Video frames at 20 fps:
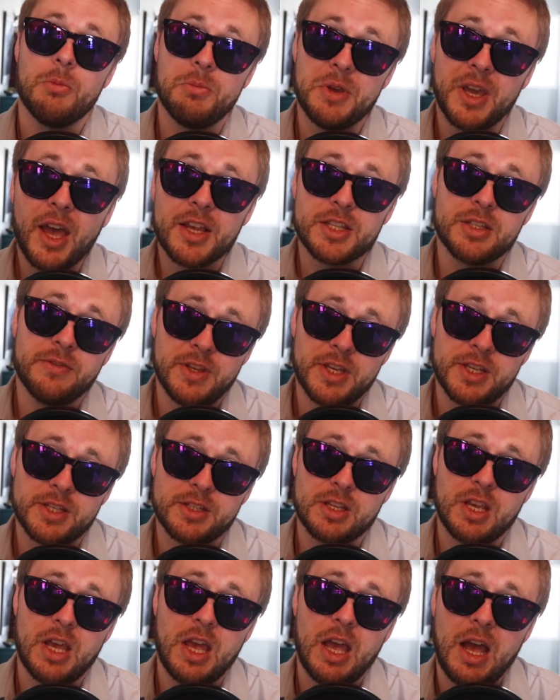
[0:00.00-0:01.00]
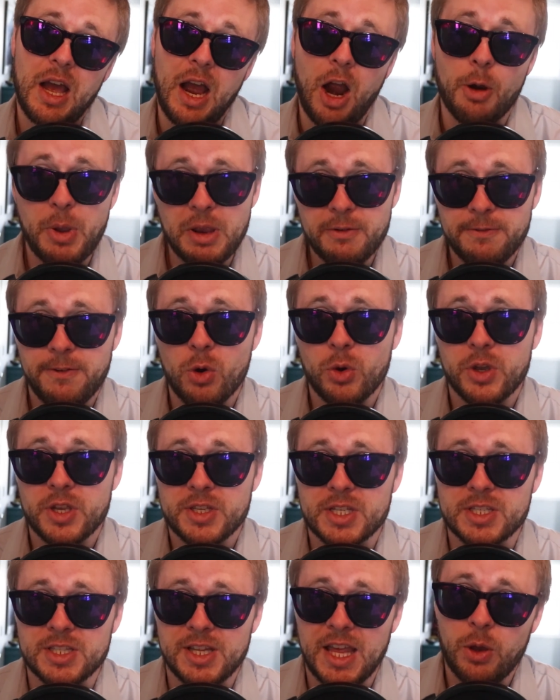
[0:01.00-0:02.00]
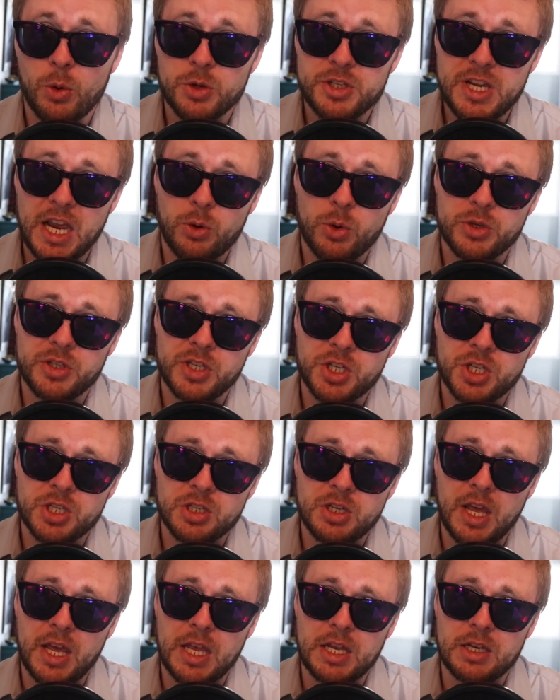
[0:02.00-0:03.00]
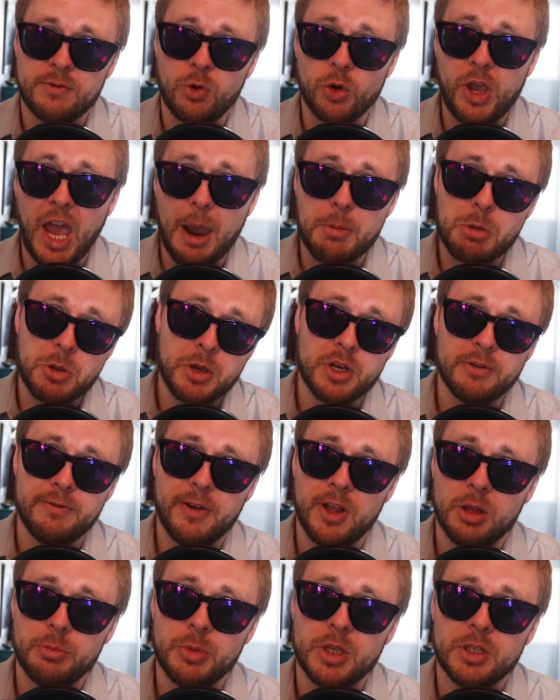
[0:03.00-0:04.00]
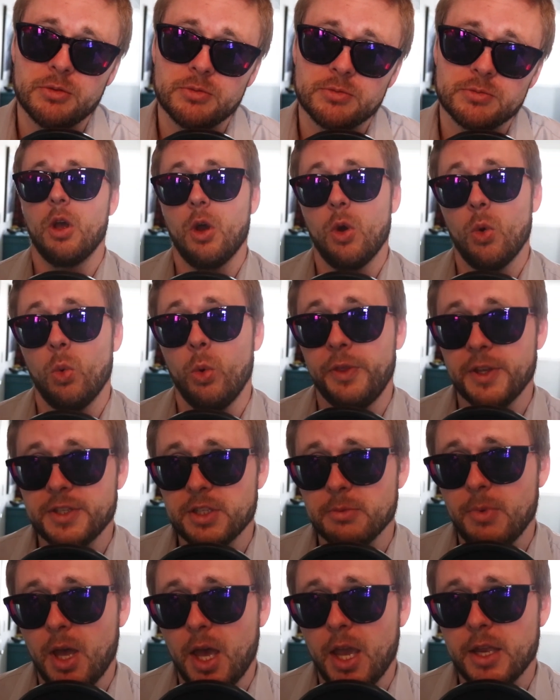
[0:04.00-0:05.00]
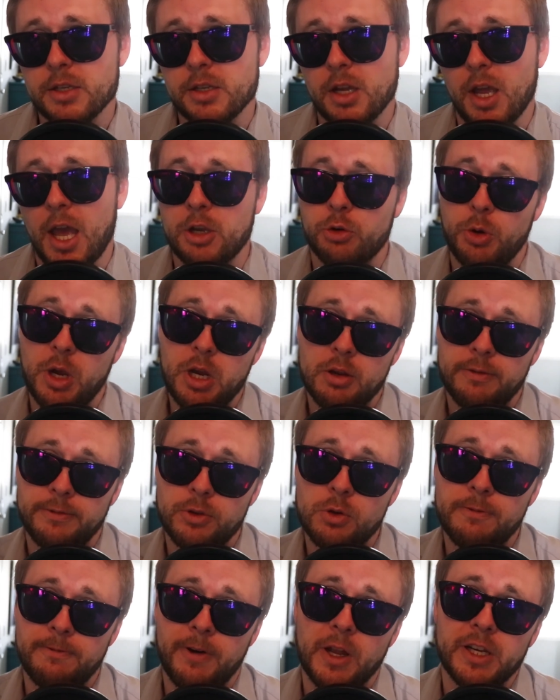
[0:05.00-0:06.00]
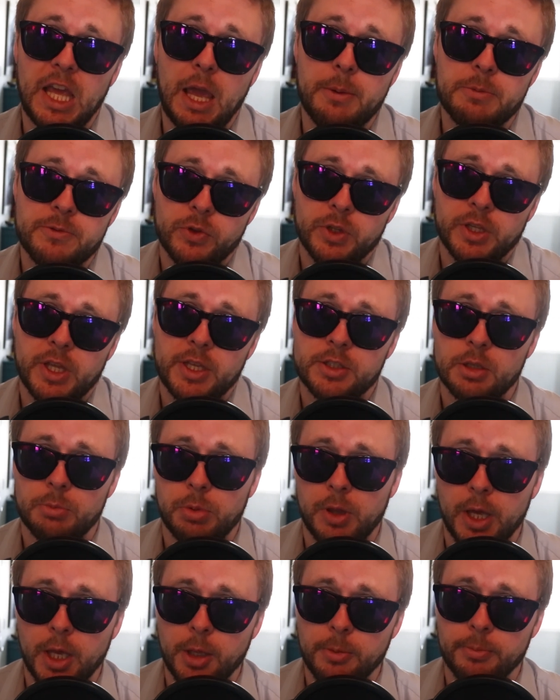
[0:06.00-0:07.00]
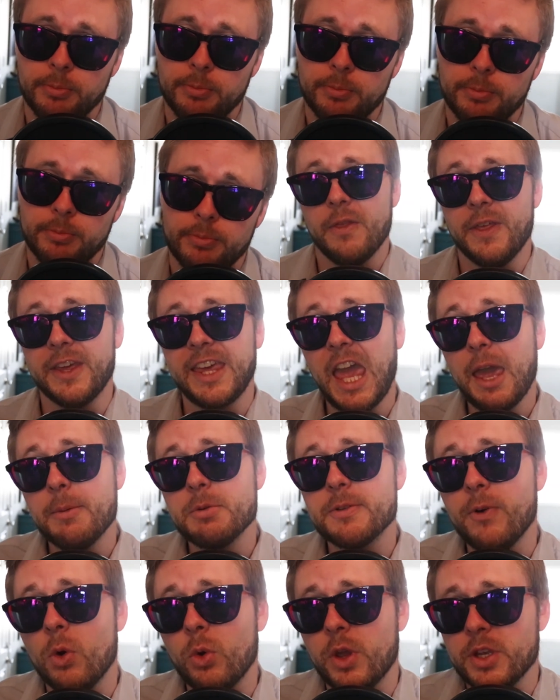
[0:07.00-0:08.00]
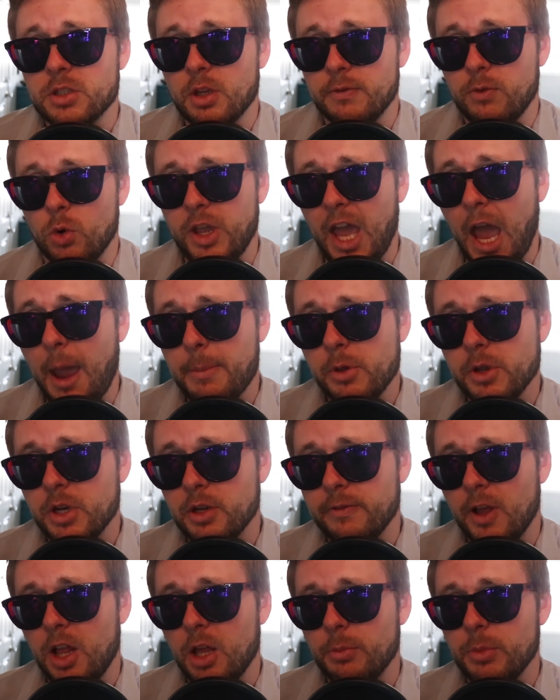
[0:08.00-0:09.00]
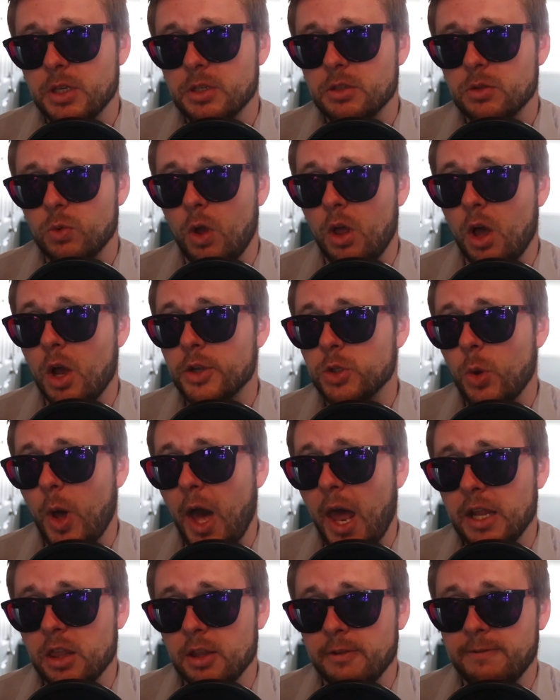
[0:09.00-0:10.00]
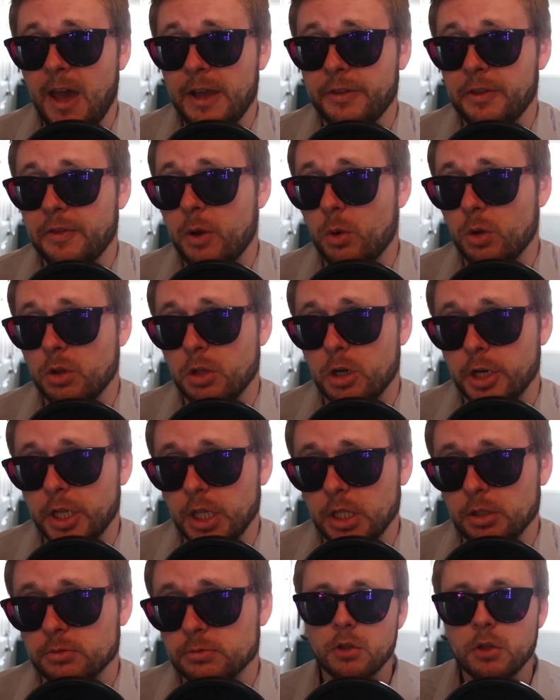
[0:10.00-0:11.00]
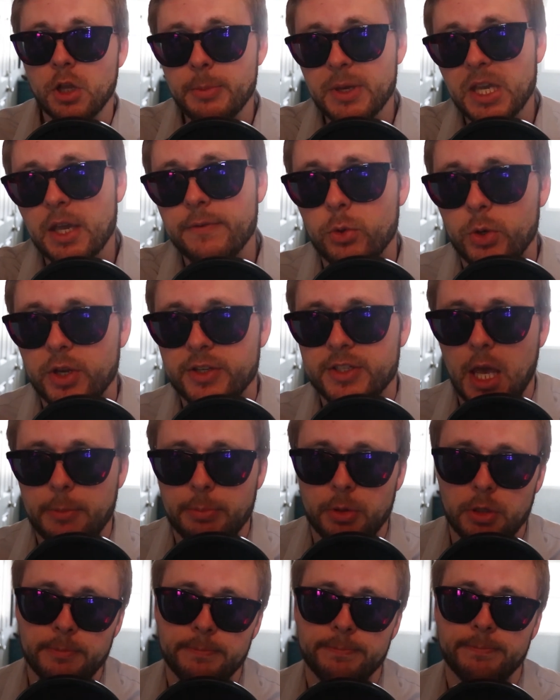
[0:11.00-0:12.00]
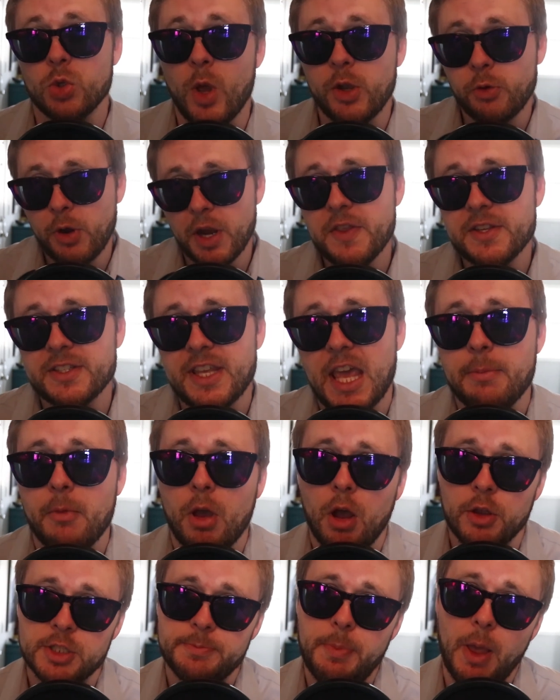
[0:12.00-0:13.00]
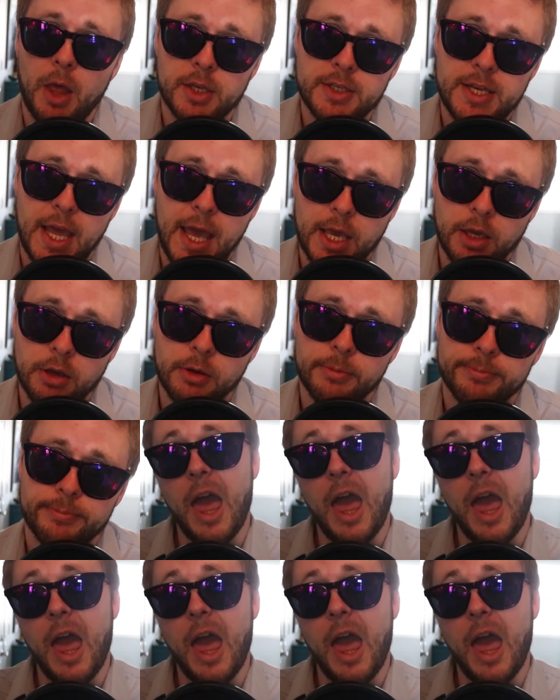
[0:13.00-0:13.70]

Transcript: Because of this, our main focus is language acquisition and vocabulary development. With this in mind, I created a few fun games for the kids to play. The games focused on vocabulary development while also hiding the fact that they were learning. Let me give you an example. So I created this game called Spelling Tag.